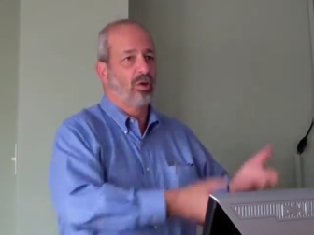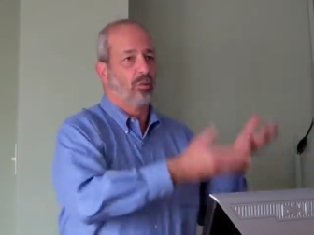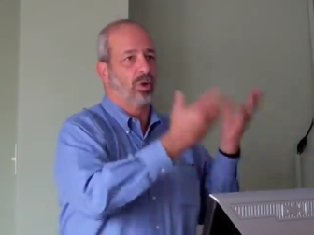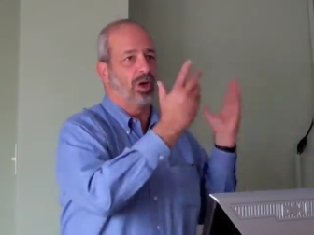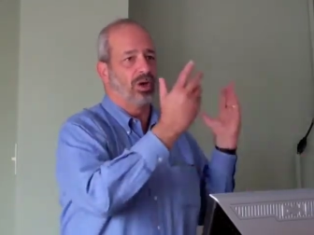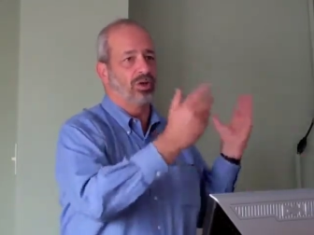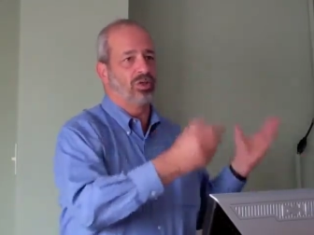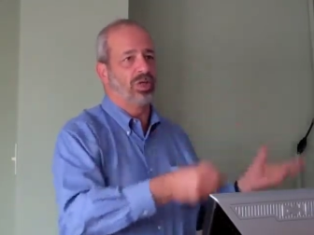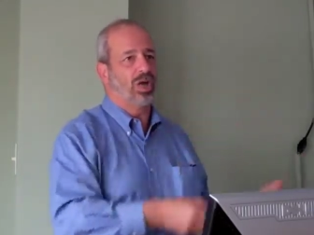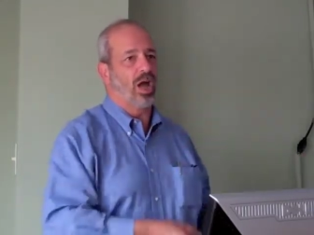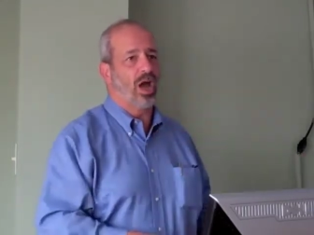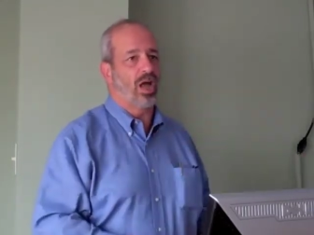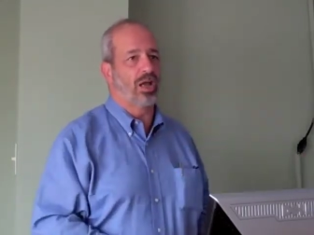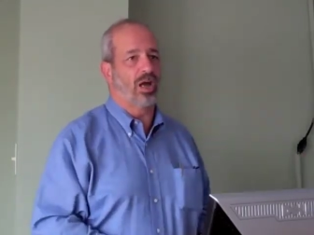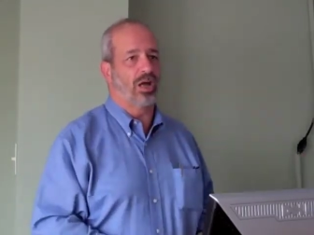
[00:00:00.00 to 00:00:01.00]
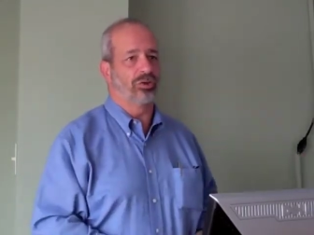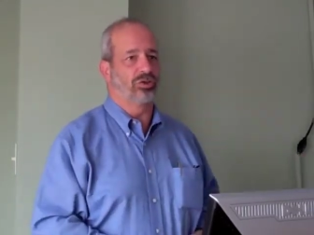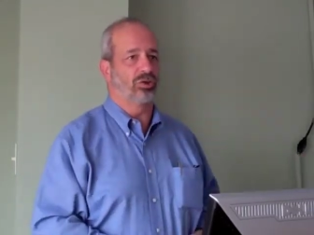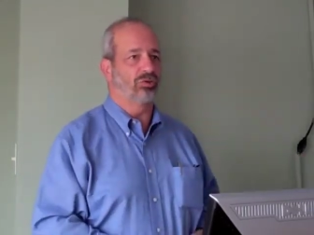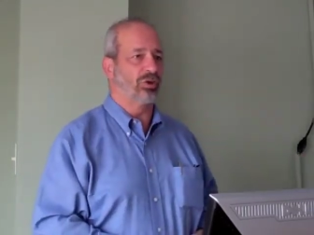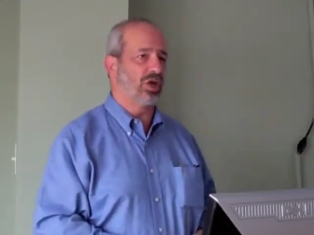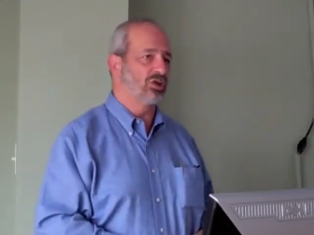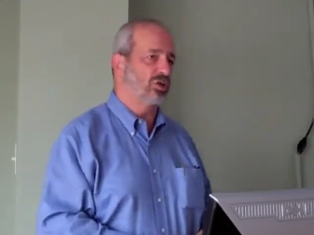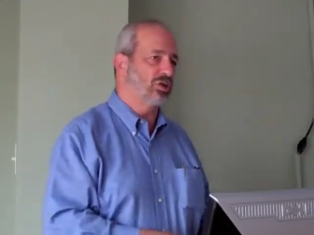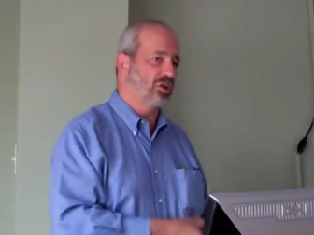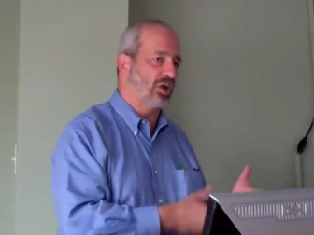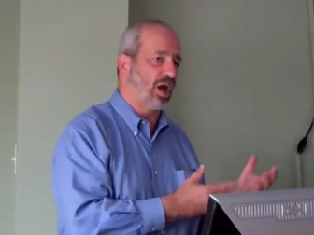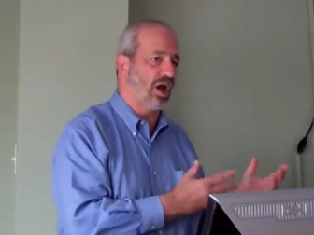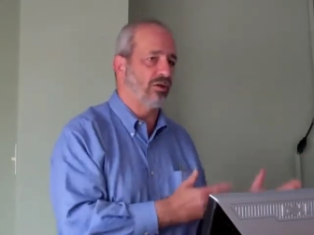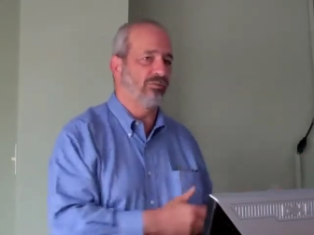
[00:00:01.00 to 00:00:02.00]
we're going to see high concentrations
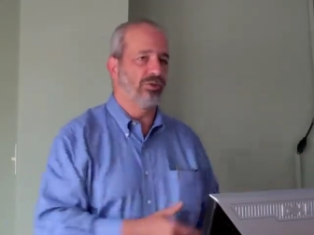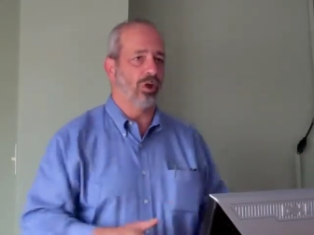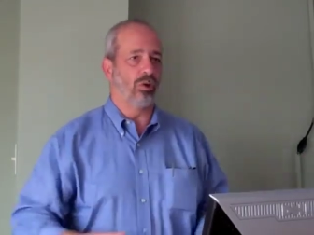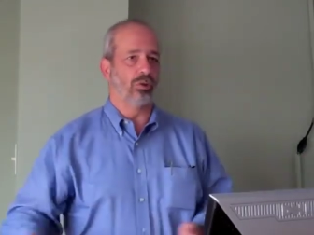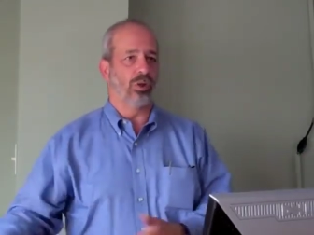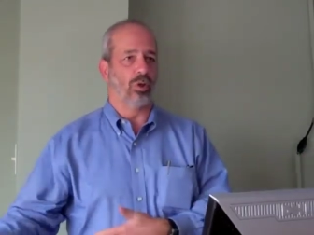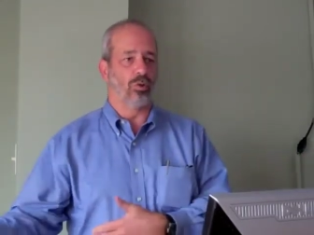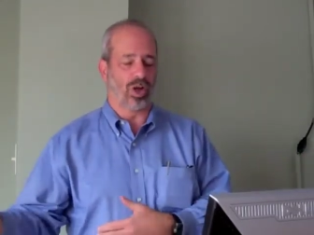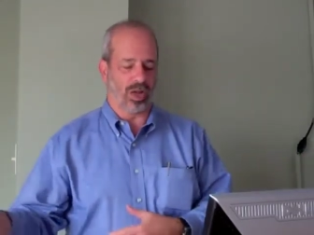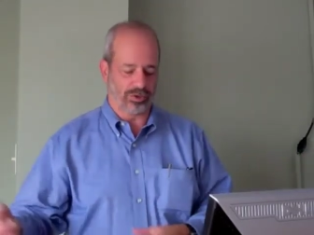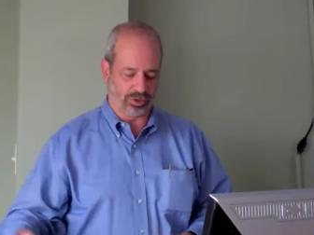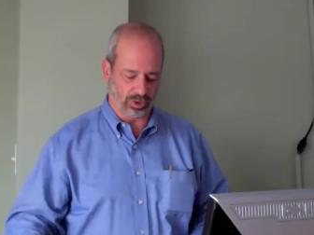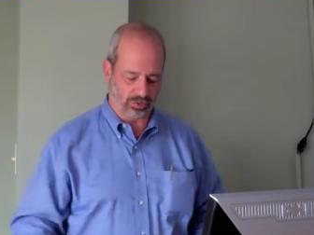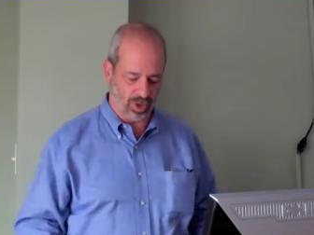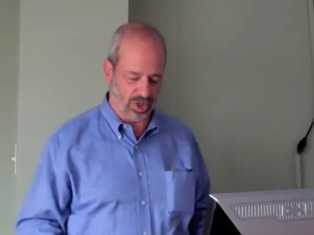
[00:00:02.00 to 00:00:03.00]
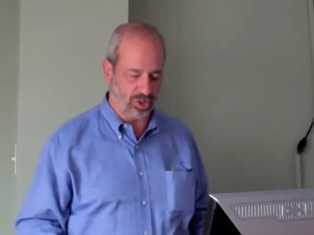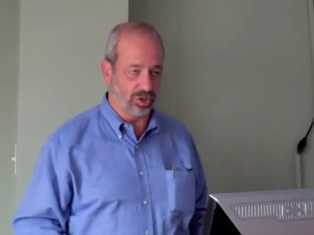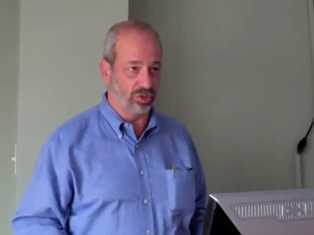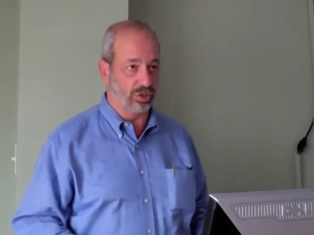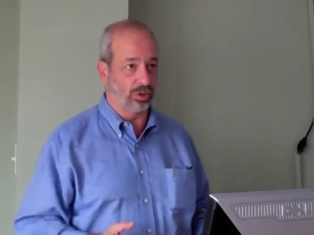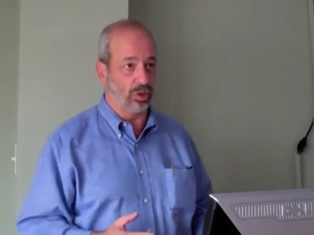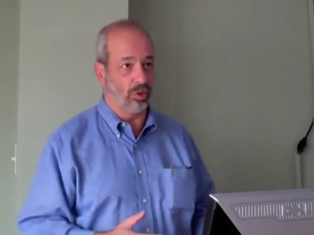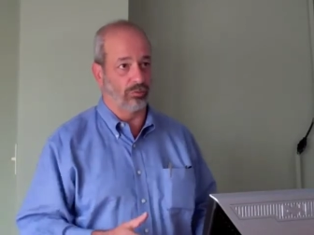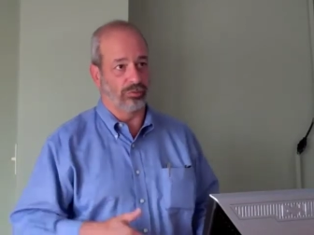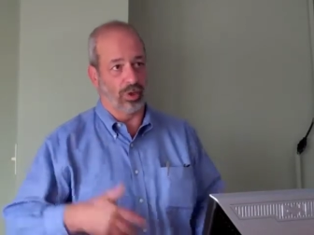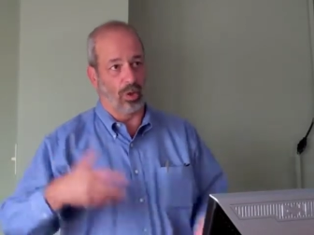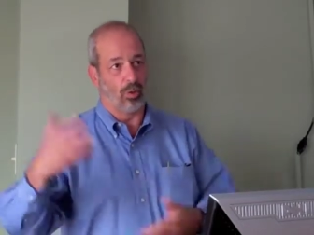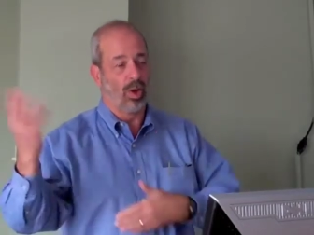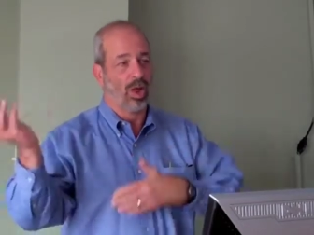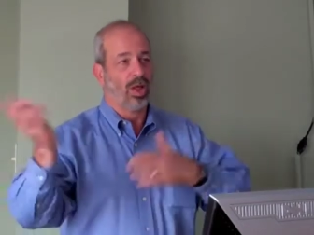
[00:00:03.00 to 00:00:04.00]
at high flow, low concentrations at low
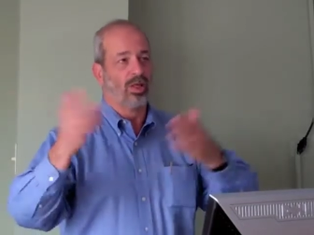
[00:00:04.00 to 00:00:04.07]
flow.